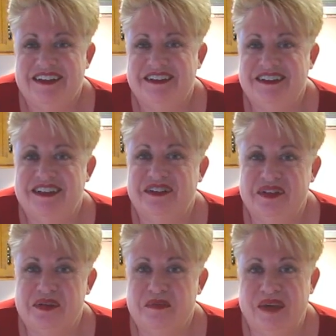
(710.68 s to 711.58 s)
jingle
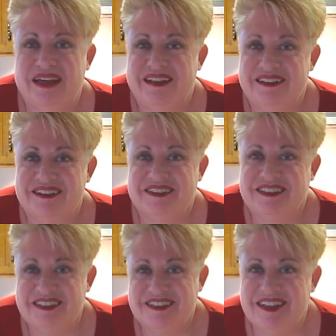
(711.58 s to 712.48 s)
your bells
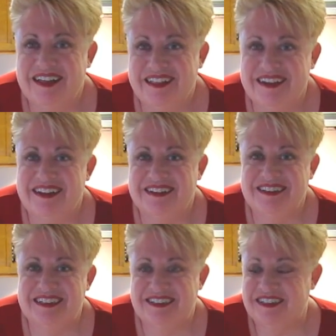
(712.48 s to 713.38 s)
this holiday
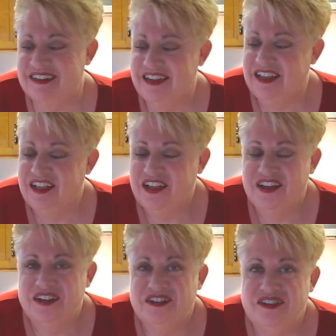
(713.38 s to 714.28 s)
season,
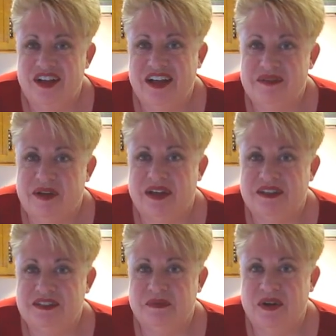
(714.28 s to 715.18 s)
try my
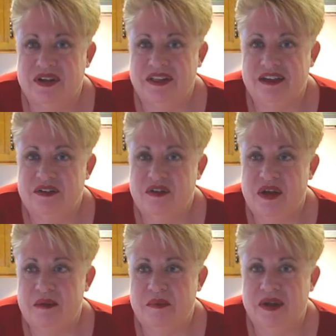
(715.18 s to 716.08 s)
sparkling
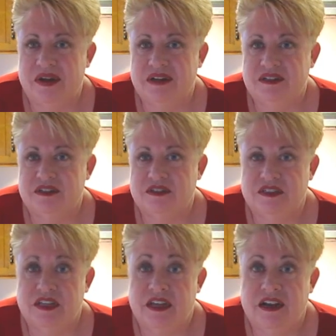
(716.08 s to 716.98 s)
cranberry
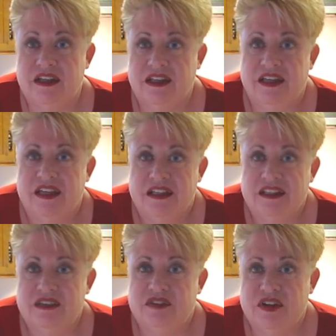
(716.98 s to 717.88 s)
juice and
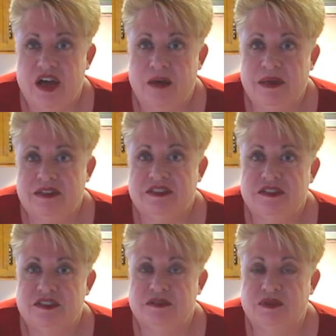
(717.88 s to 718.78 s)
leave your comments,
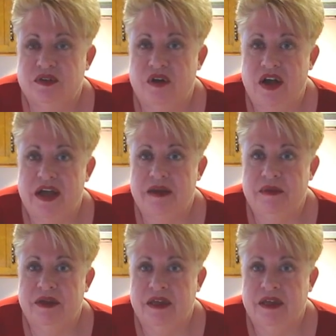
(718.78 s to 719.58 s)
subscribe,